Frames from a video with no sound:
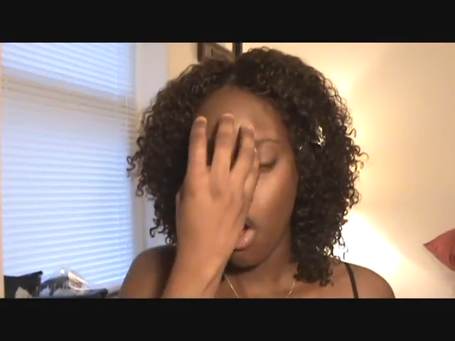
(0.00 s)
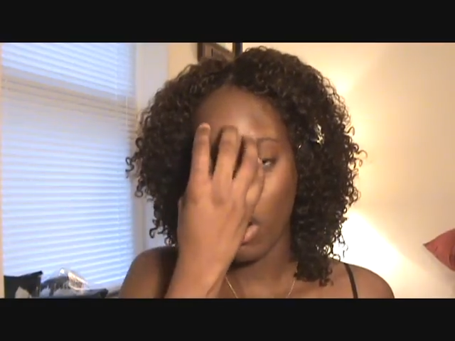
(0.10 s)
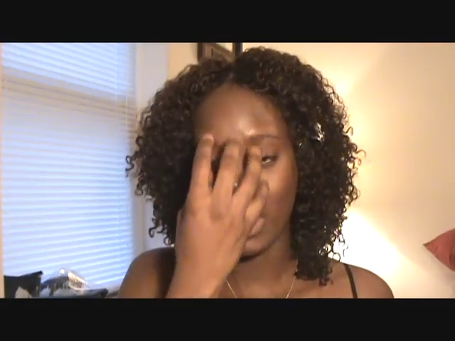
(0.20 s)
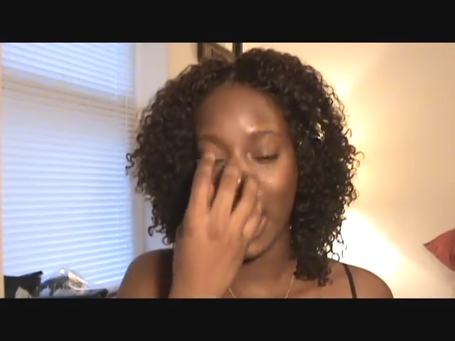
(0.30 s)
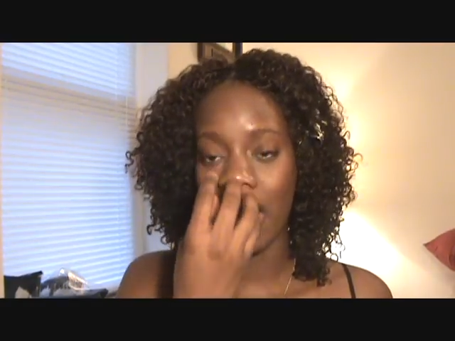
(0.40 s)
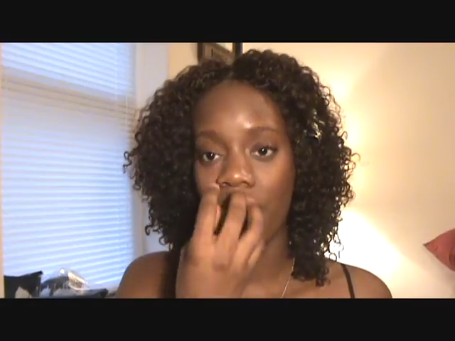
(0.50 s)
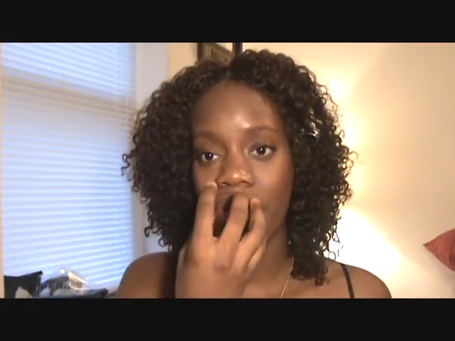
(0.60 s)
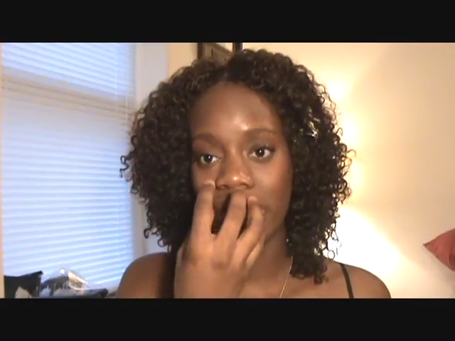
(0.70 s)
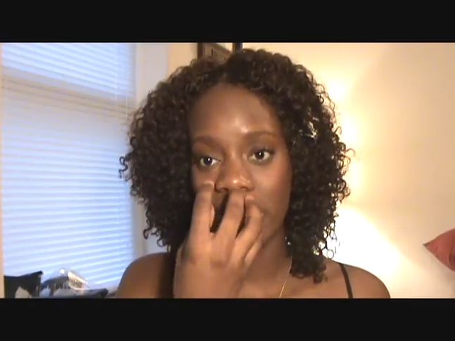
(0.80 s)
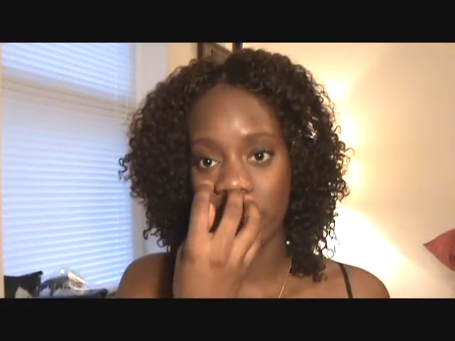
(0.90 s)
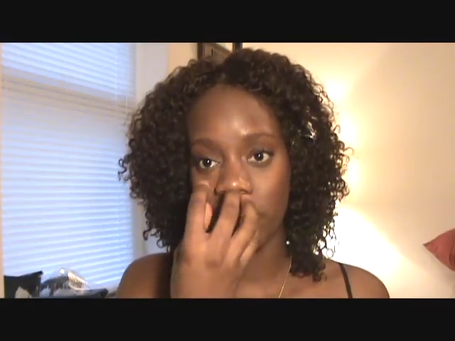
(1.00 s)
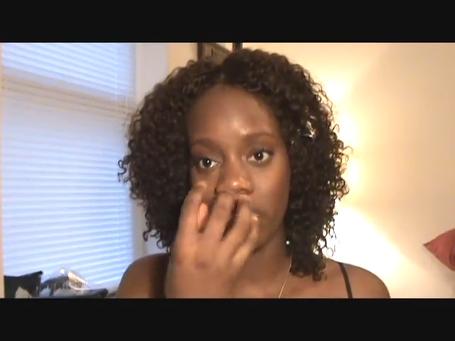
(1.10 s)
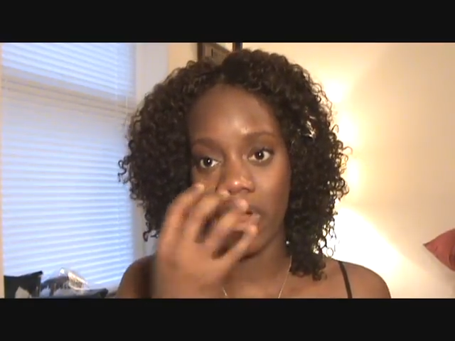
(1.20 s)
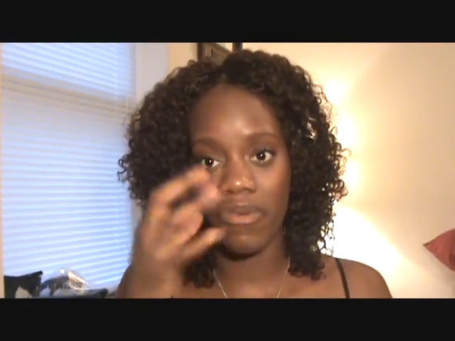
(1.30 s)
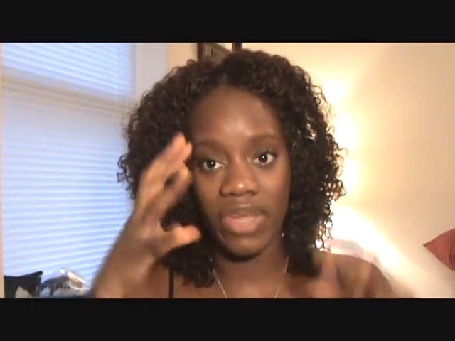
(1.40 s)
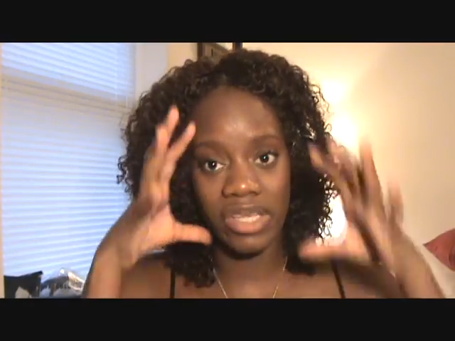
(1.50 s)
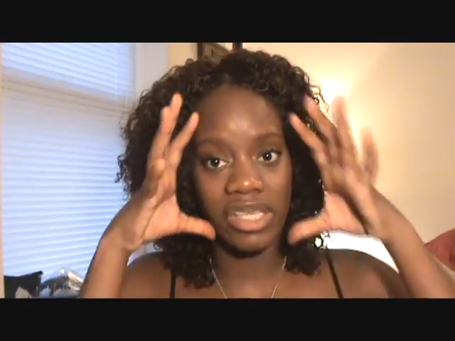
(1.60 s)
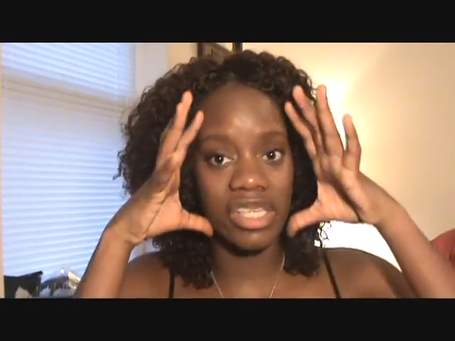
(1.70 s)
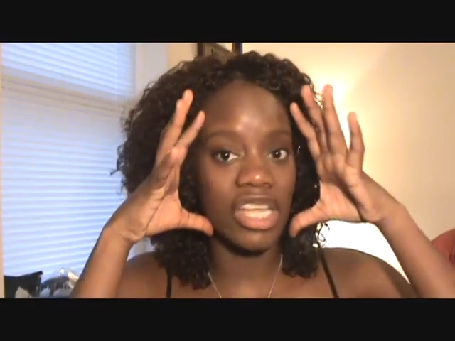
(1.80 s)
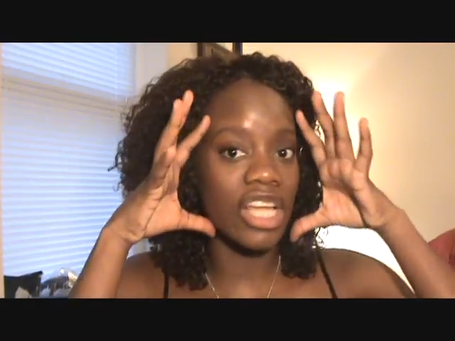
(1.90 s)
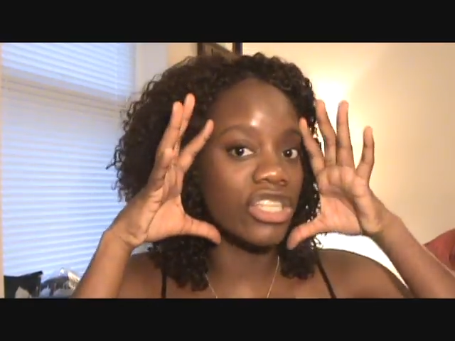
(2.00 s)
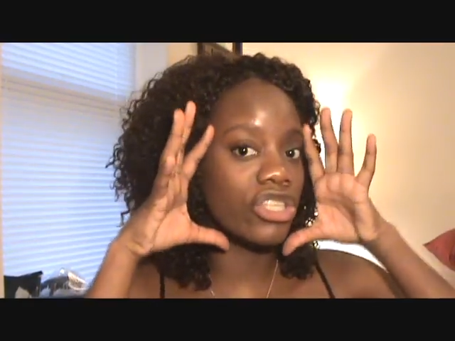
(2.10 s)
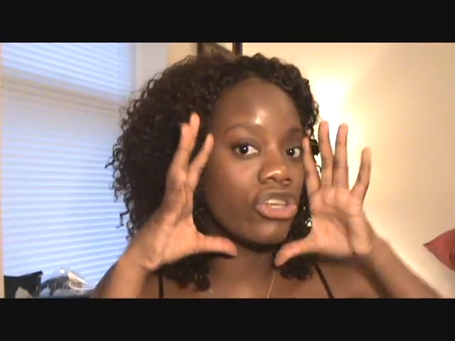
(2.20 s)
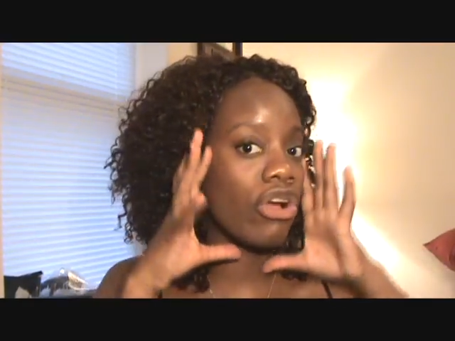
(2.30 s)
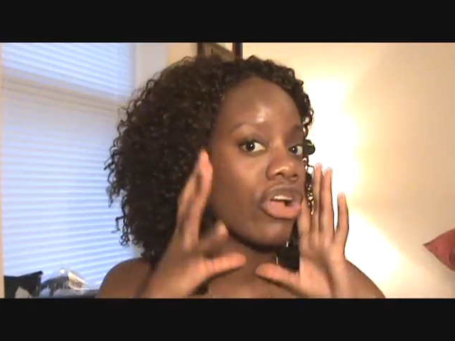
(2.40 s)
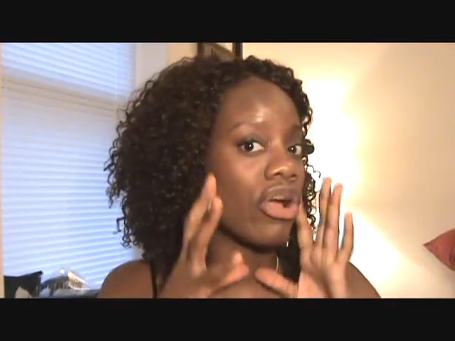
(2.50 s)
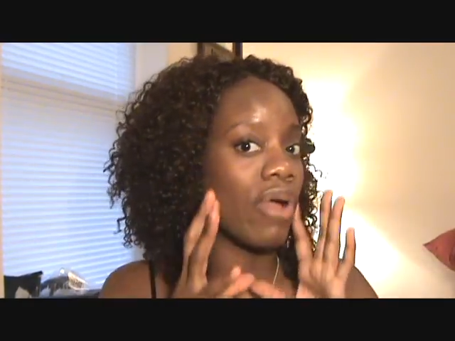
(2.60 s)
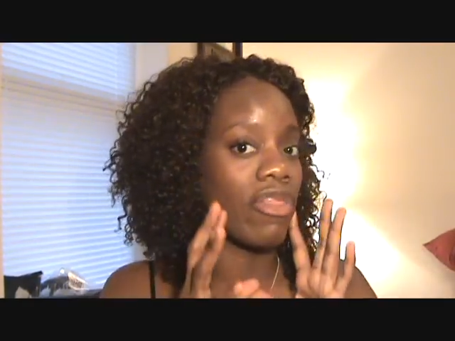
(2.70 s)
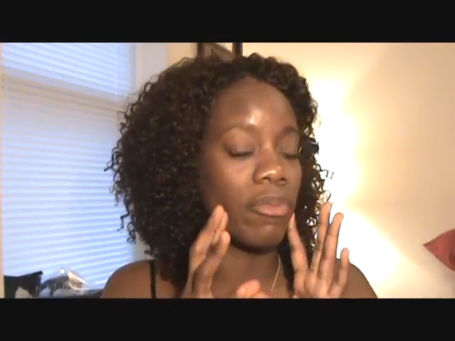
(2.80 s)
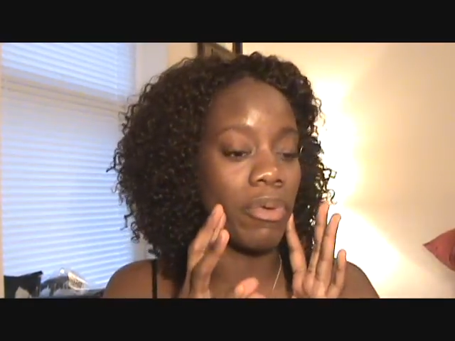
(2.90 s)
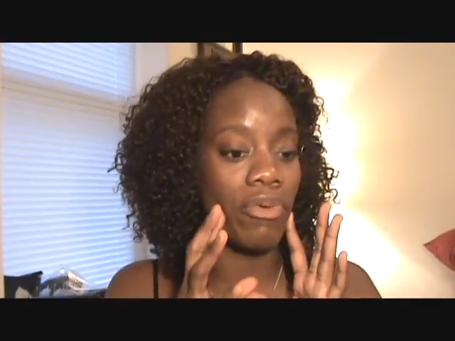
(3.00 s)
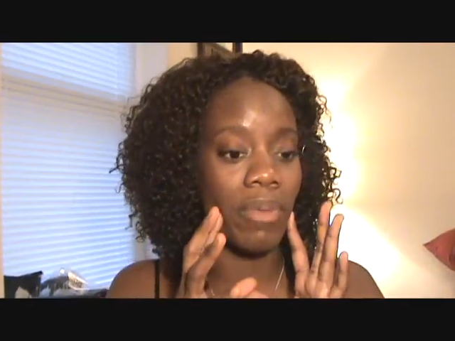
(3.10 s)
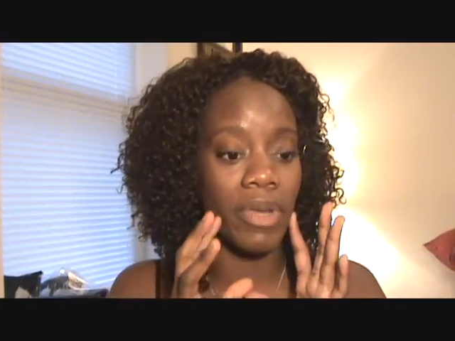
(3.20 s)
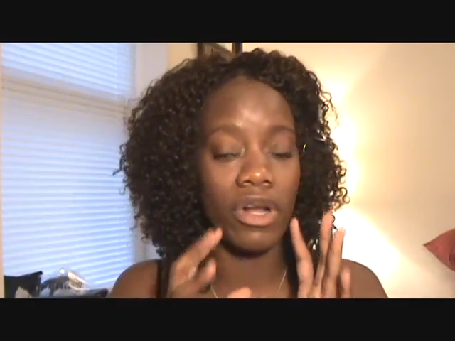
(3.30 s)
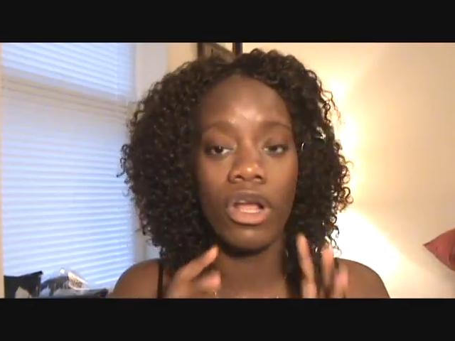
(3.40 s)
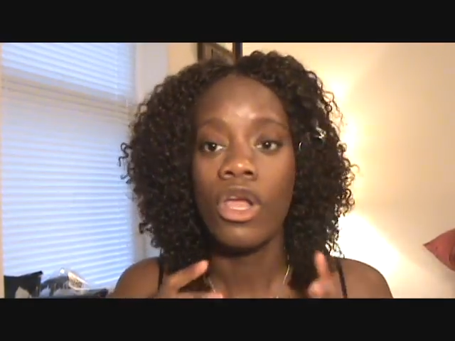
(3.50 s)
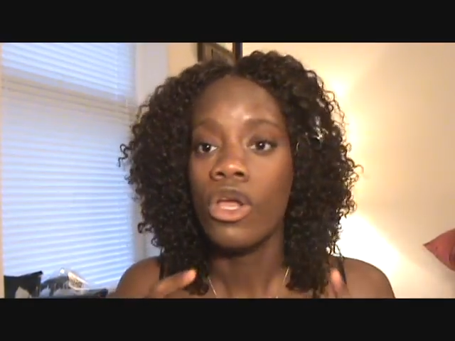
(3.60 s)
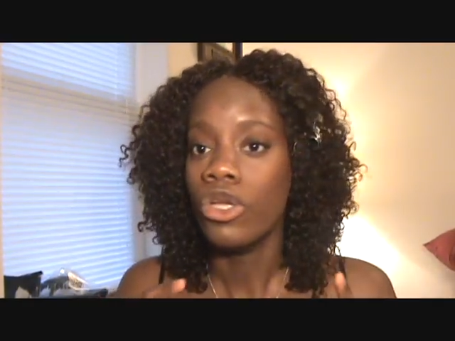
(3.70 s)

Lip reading: are lighter in the center of our faces and just darker around the perimeter.